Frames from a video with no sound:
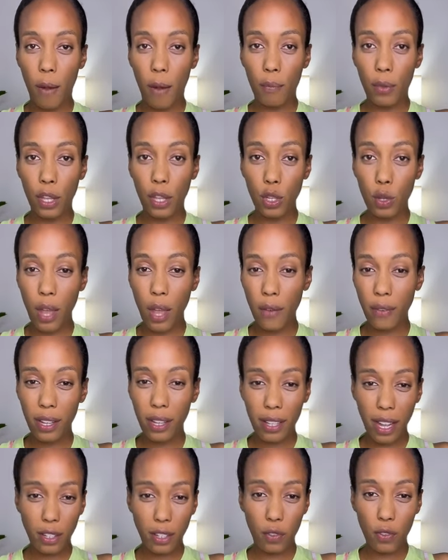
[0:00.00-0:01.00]
And you have
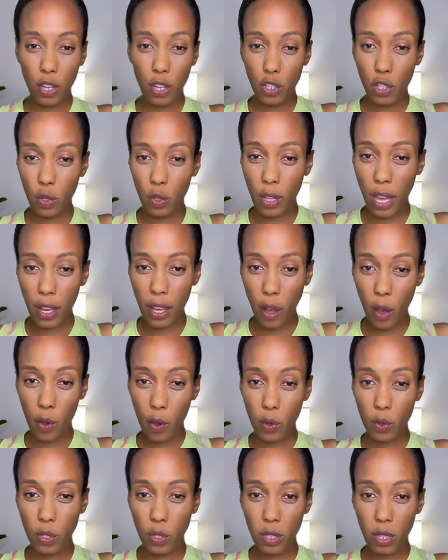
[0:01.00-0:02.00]
connective tissue that
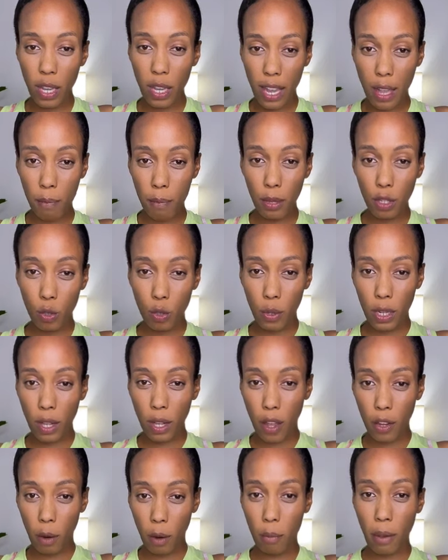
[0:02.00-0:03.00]
goes in
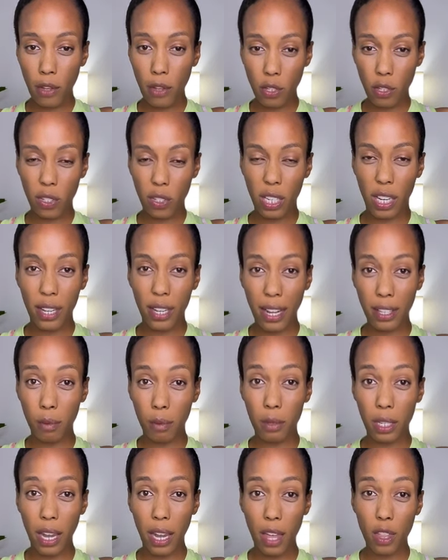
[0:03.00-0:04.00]
between all your muscles to connect
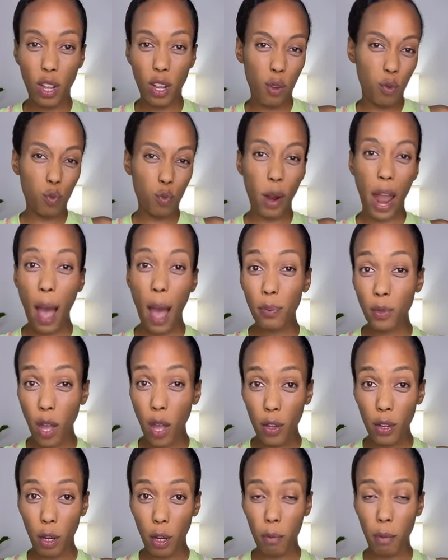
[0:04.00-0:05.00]
them together. It wraps
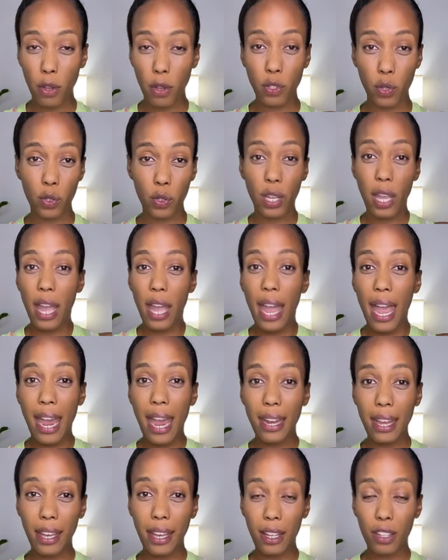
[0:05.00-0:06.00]
all your muscles,
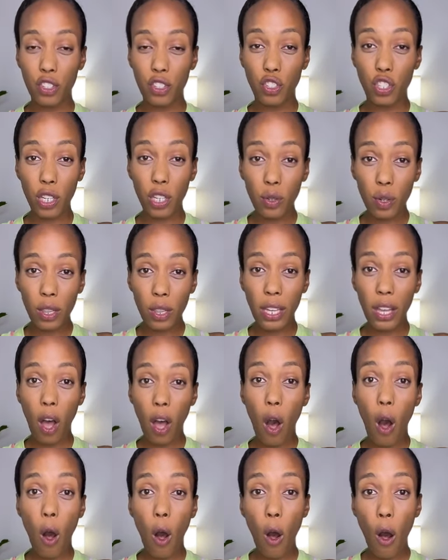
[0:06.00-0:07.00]
and it can
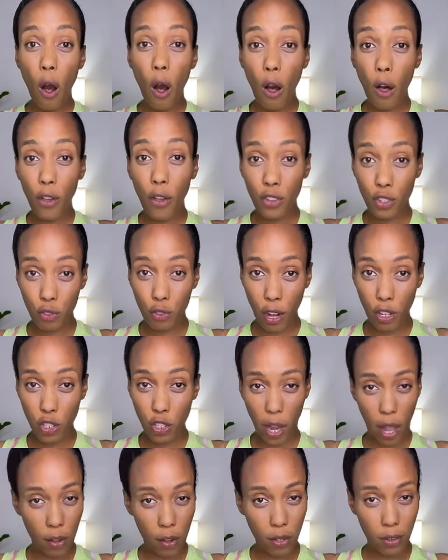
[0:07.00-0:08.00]
generally all
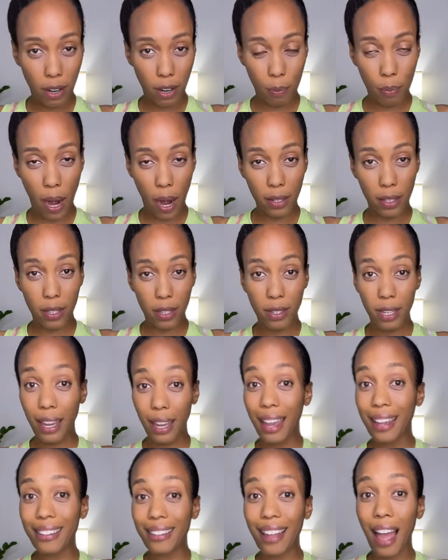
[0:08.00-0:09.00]
stretch out during
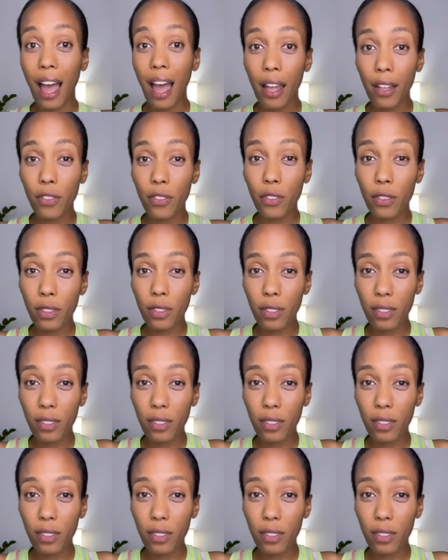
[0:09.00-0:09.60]
pregnancy and not